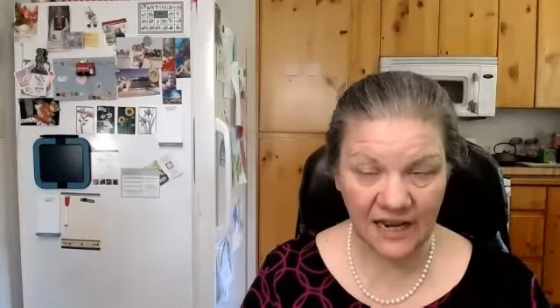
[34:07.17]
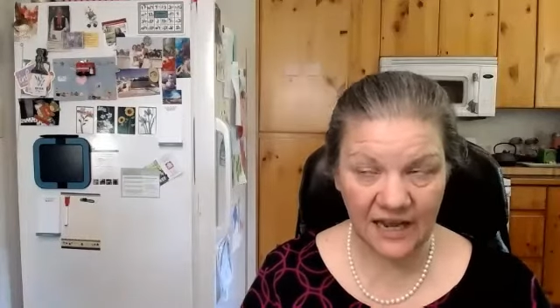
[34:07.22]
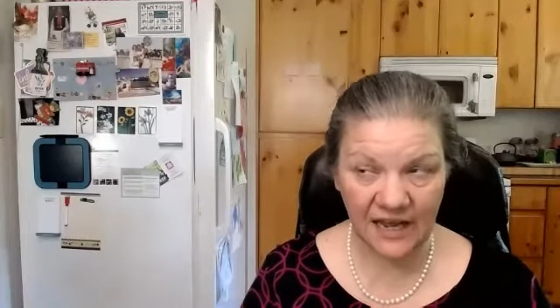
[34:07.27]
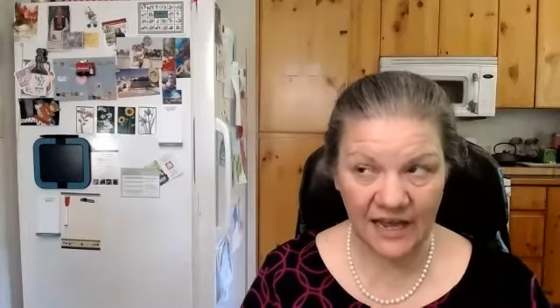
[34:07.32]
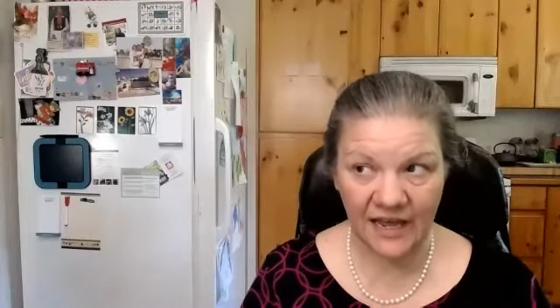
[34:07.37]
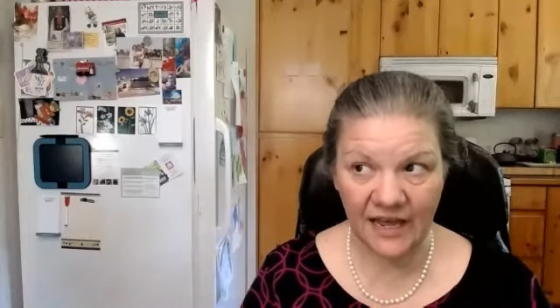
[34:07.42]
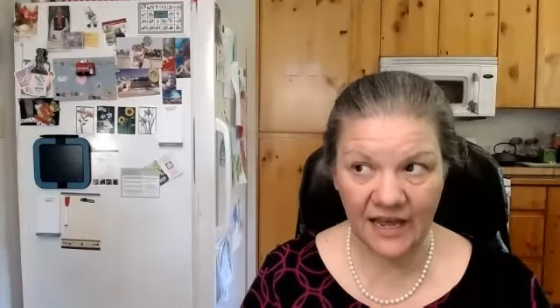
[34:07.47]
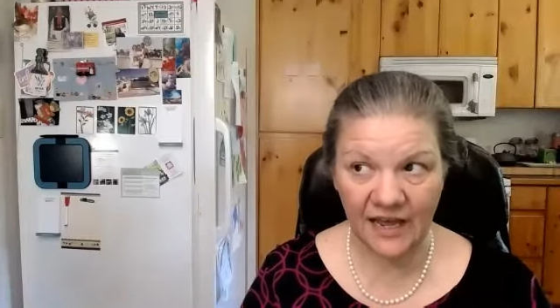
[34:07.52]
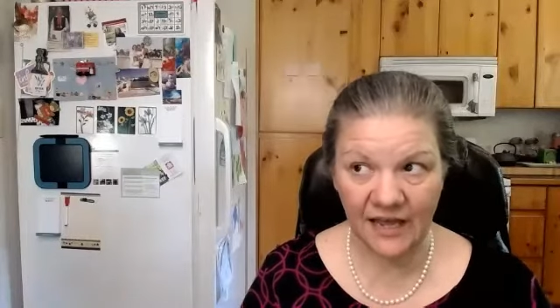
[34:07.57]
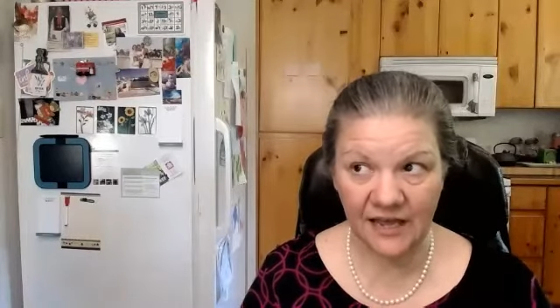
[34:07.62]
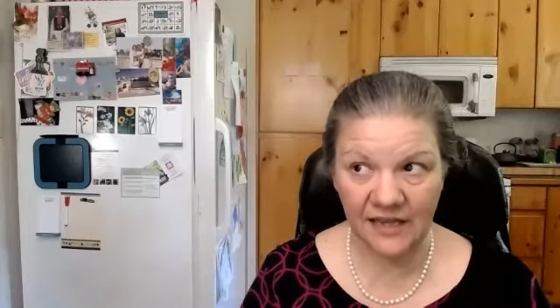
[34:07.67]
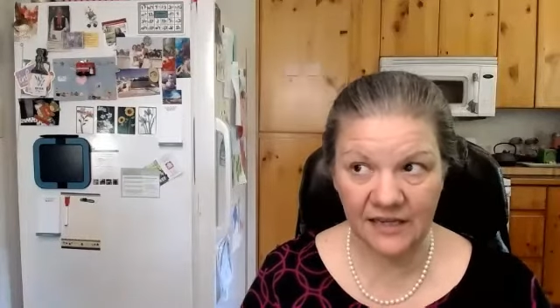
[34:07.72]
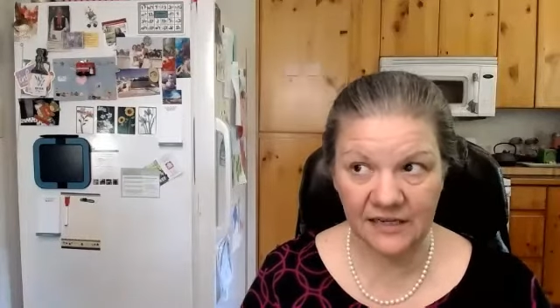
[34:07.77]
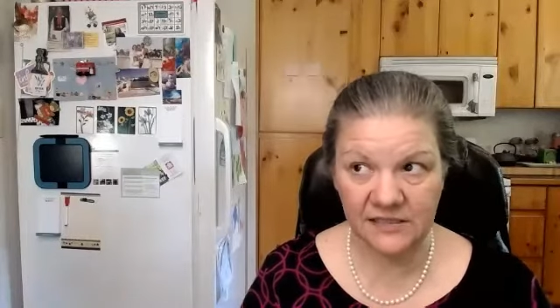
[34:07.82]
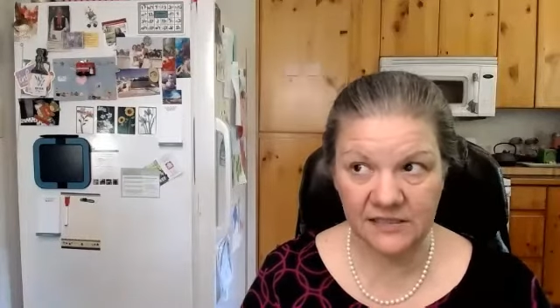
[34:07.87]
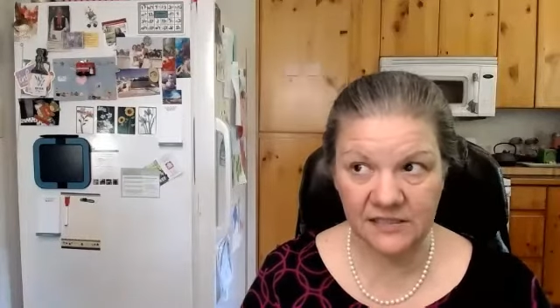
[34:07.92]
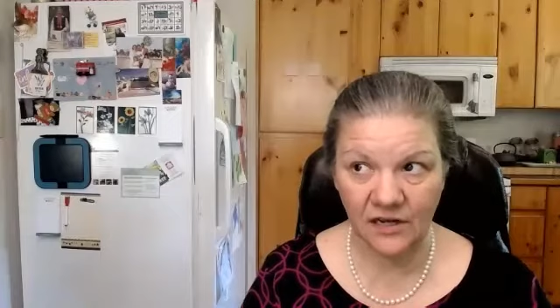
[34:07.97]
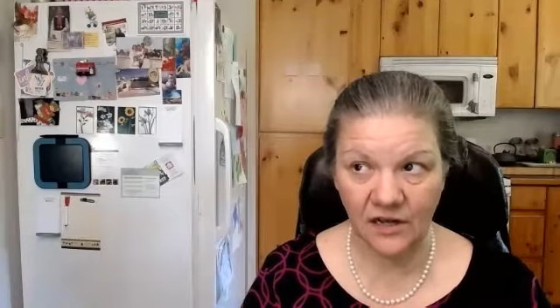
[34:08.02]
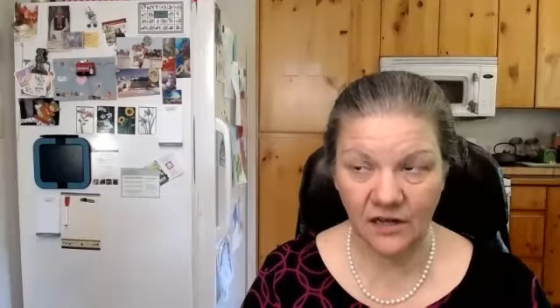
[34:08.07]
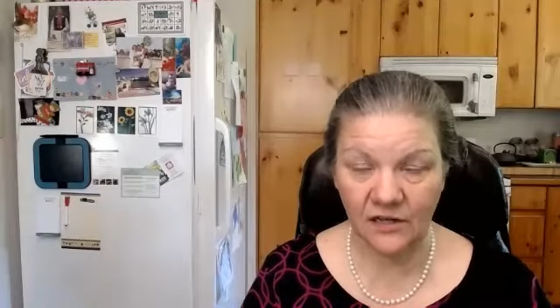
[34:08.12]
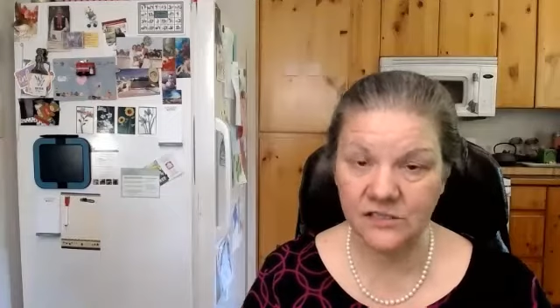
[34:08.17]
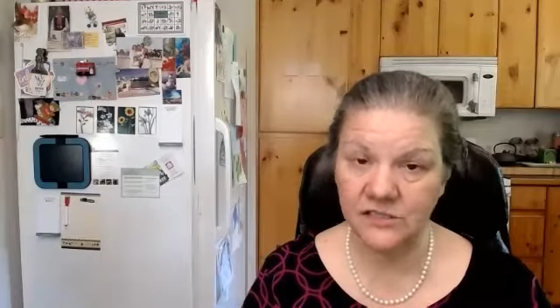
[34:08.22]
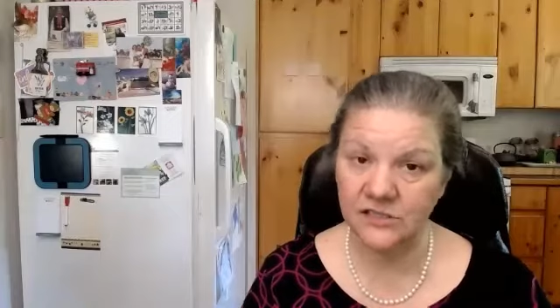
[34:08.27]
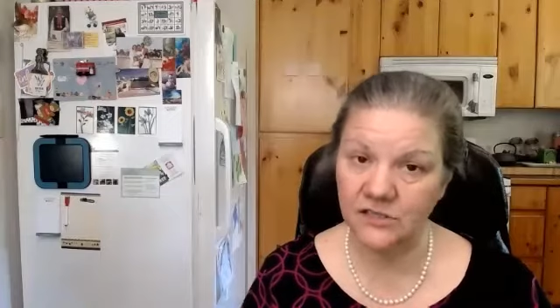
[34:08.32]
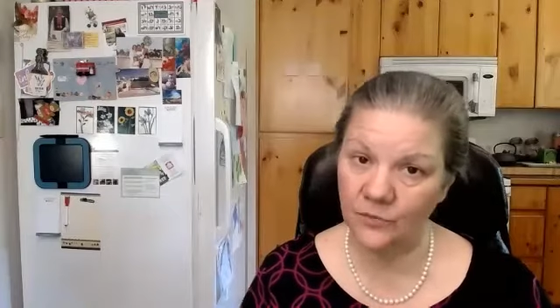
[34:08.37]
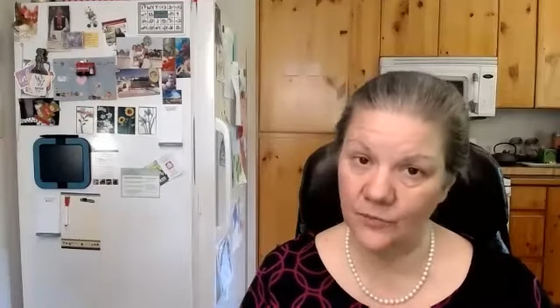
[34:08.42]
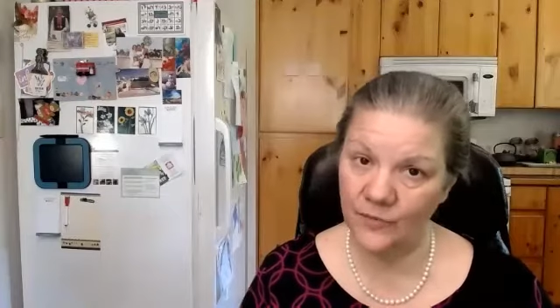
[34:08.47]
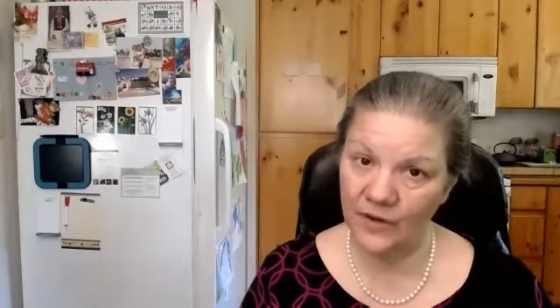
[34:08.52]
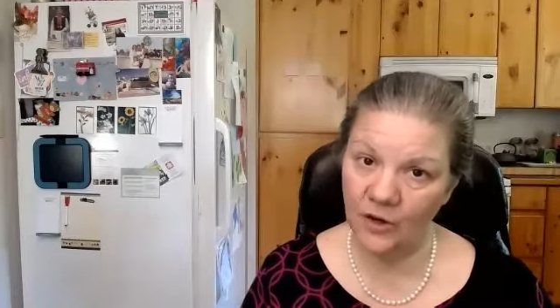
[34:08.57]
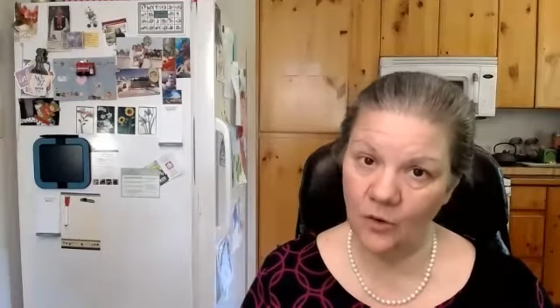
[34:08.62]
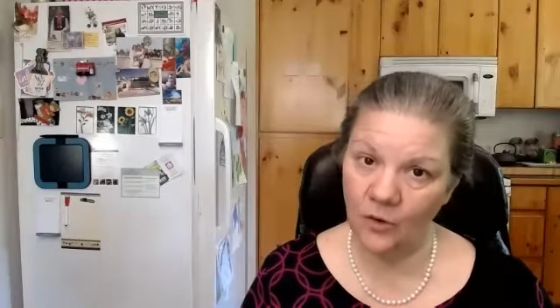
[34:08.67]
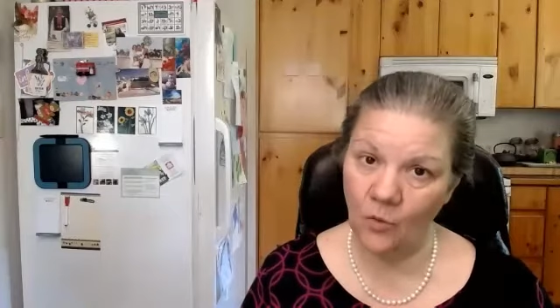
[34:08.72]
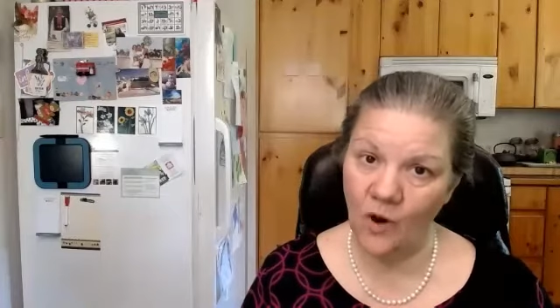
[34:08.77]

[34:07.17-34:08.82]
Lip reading: and also make